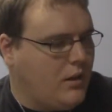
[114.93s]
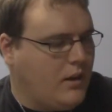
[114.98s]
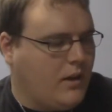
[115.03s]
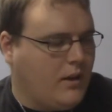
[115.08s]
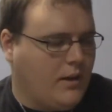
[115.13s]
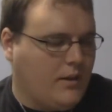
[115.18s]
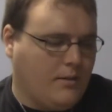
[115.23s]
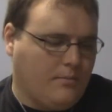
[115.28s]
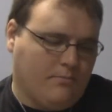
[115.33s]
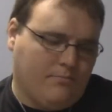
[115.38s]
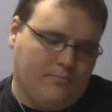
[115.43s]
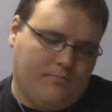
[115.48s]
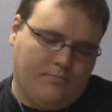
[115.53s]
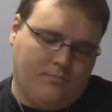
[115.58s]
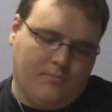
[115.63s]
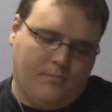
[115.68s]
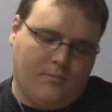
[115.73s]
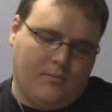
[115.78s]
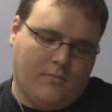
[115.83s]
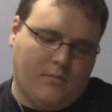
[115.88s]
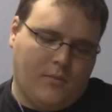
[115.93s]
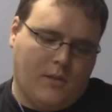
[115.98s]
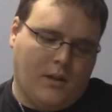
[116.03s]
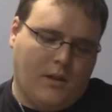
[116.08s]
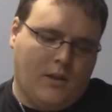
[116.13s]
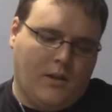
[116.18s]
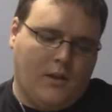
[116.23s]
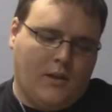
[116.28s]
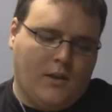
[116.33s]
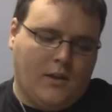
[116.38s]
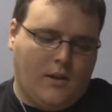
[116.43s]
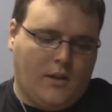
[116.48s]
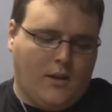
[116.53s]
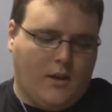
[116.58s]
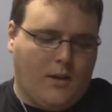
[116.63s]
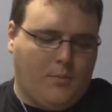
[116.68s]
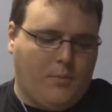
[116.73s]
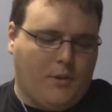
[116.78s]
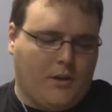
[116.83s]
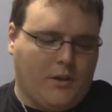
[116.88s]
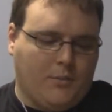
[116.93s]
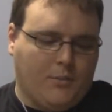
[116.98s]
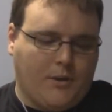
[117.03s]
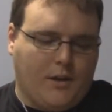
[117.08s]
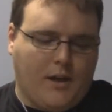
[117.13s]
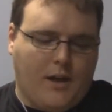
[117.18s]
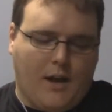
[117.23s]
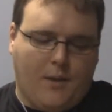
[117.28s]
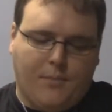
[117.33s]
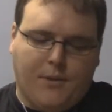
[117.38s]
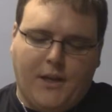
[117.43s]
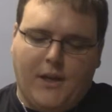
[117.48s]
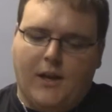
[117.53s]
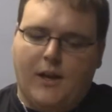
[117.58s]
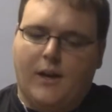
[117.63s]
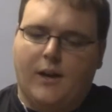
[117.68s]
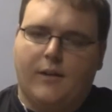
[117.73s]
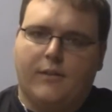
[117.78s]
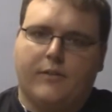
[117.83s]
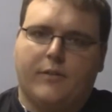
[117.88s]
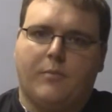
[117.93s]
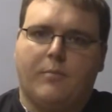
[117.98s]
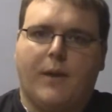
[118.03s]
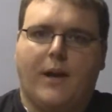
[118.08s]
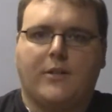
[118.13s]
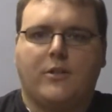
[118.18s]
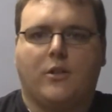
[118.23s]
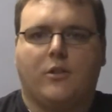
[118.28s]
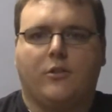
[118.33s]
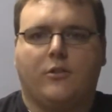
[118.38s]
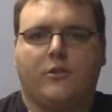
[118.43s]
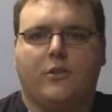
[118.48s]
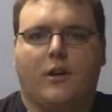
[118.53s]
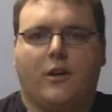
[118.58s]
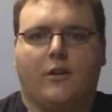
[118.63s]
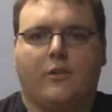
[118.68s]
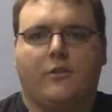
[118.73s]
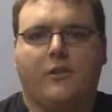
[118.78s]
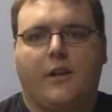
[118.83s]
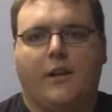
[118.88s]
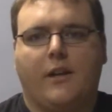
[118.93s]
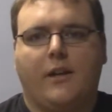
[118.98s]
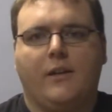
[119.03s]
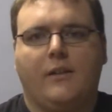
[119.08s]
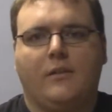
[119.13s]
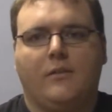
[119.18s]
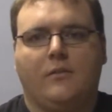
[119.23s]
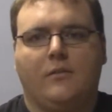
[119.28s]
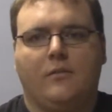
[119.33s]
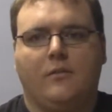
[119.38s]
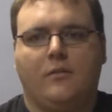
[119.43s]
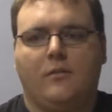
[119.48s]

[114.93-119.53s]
I picked up a copy of Magical Star Sign.